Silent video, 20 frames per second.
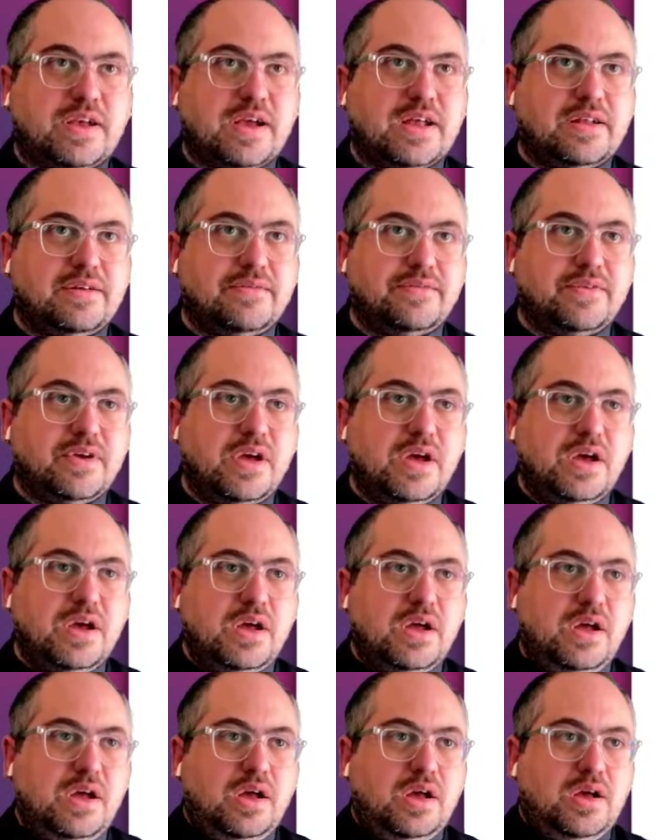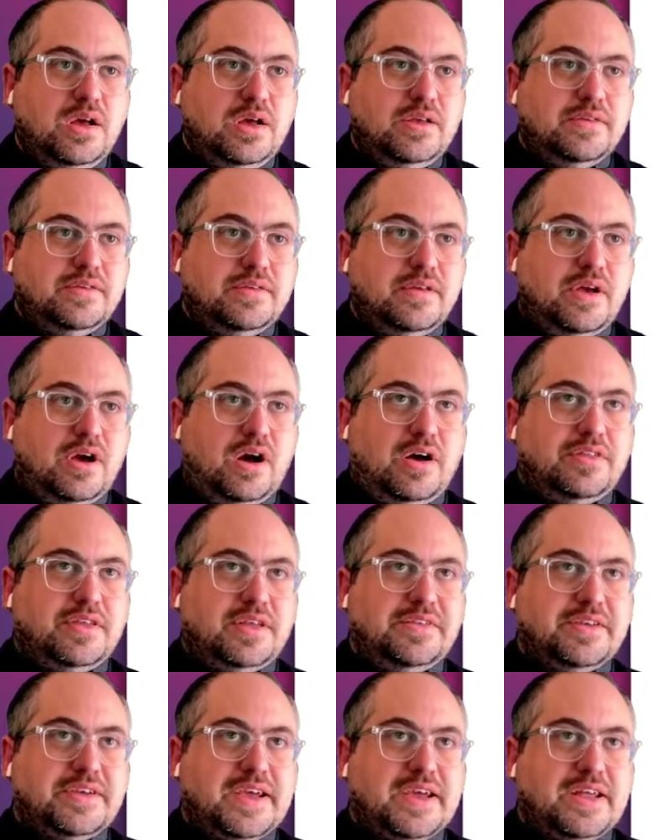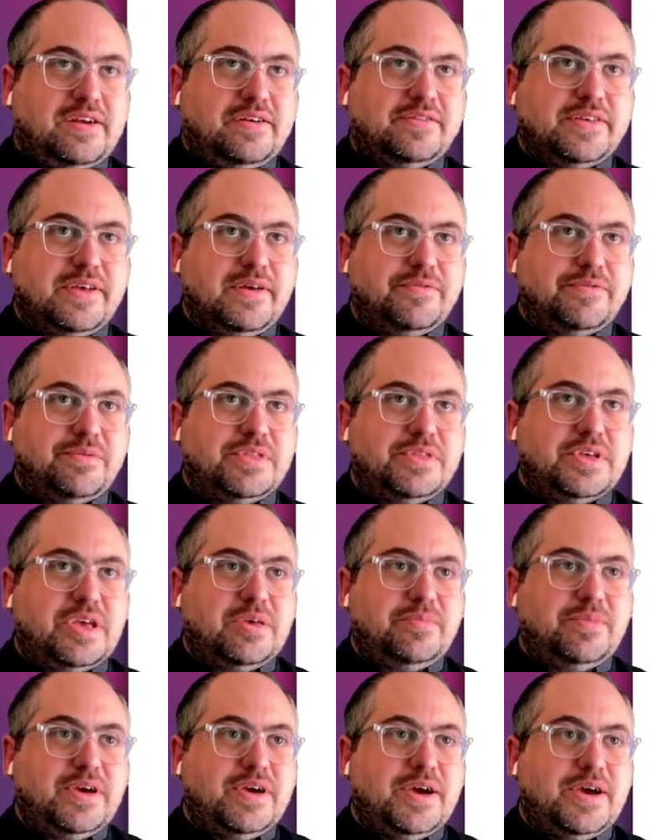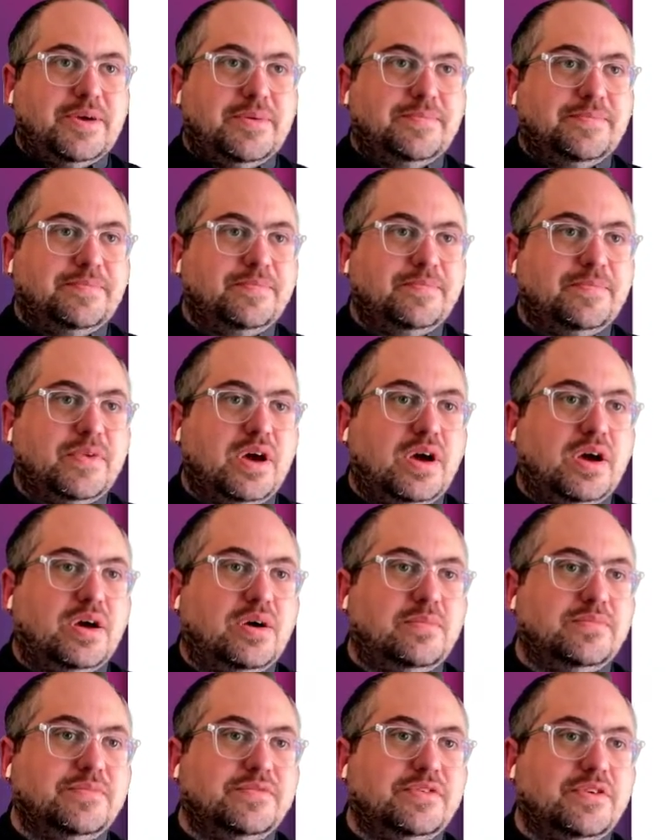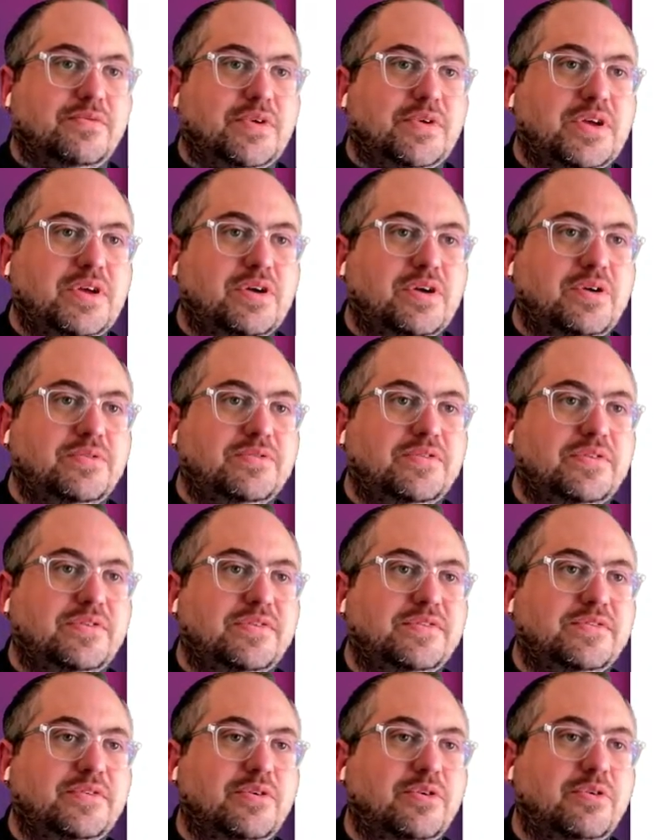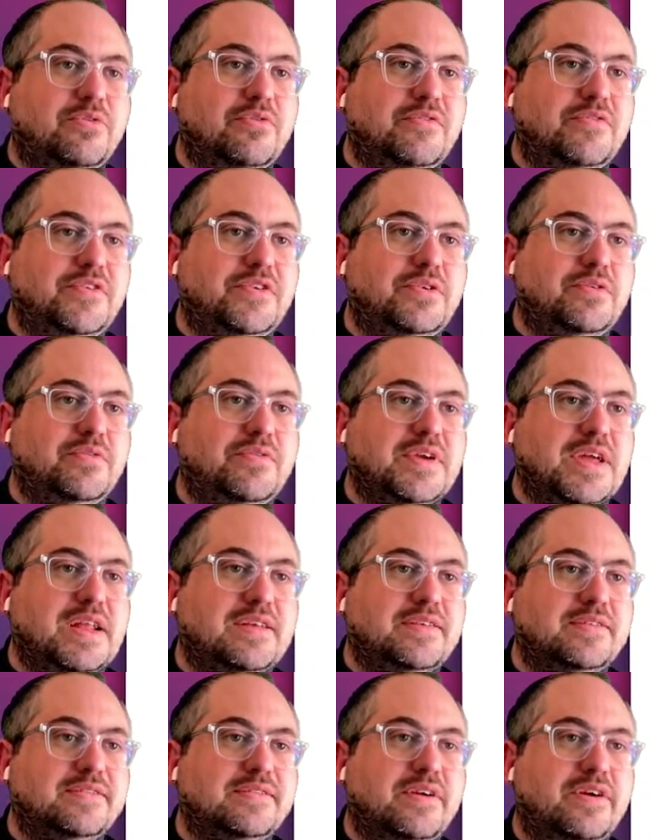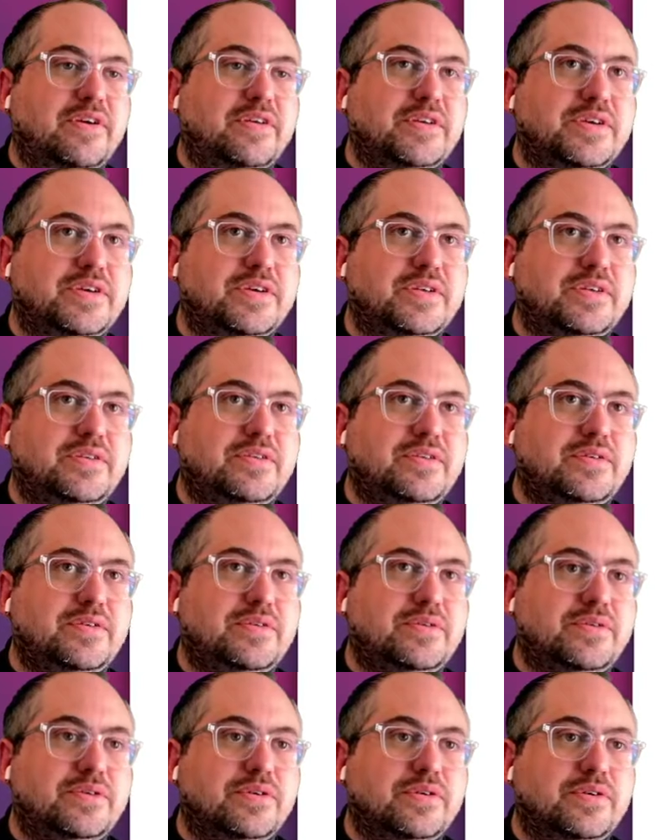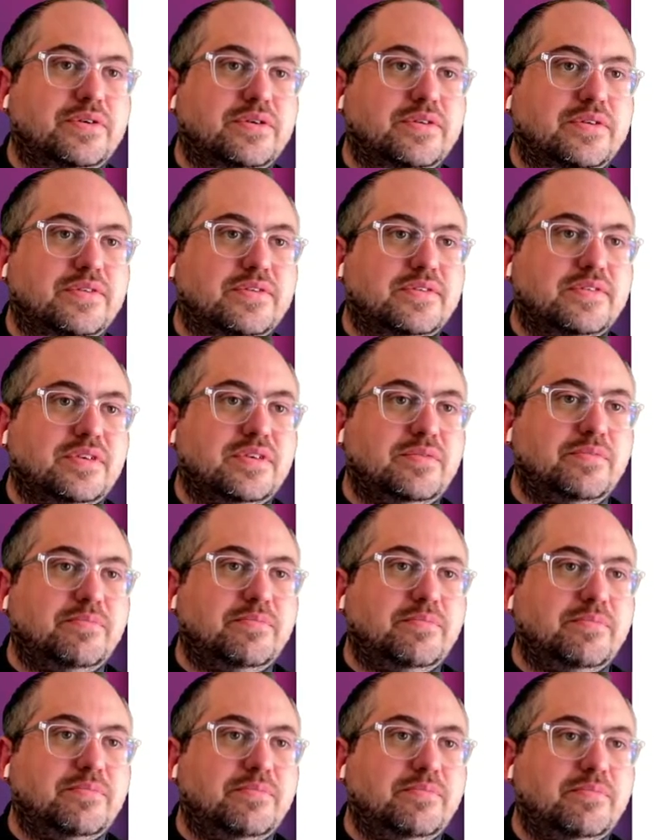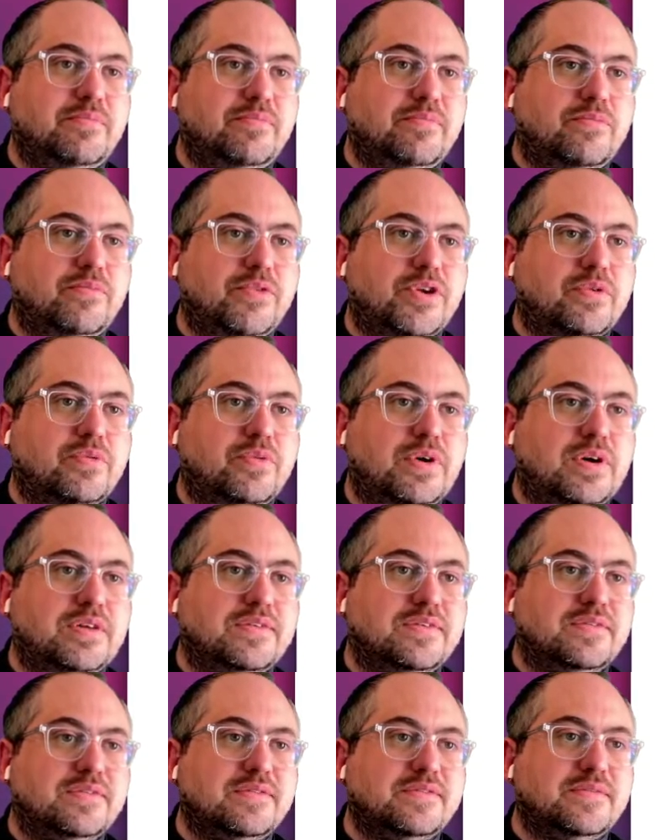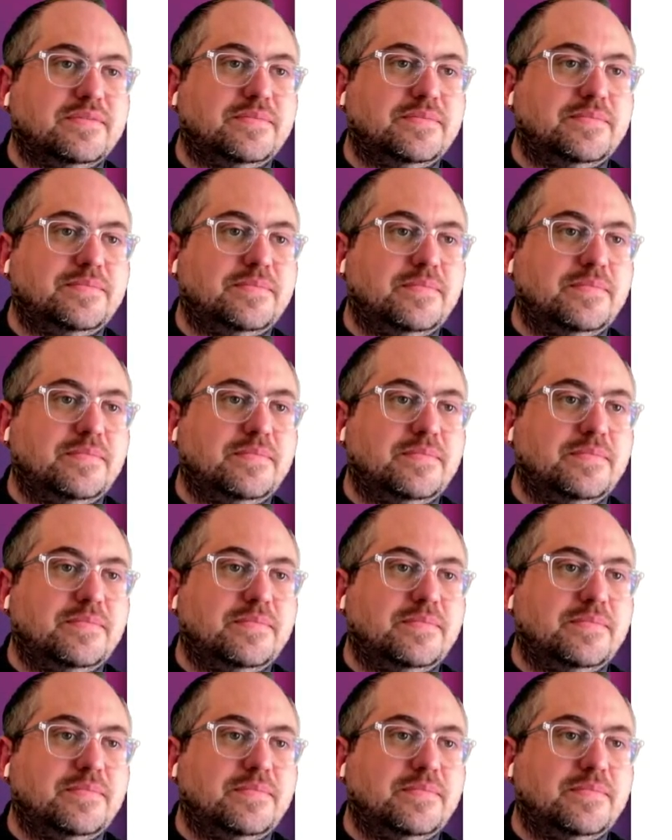kind of authenticate ourselves with the API. So if we go to this overview of getting started, or let's see, requests.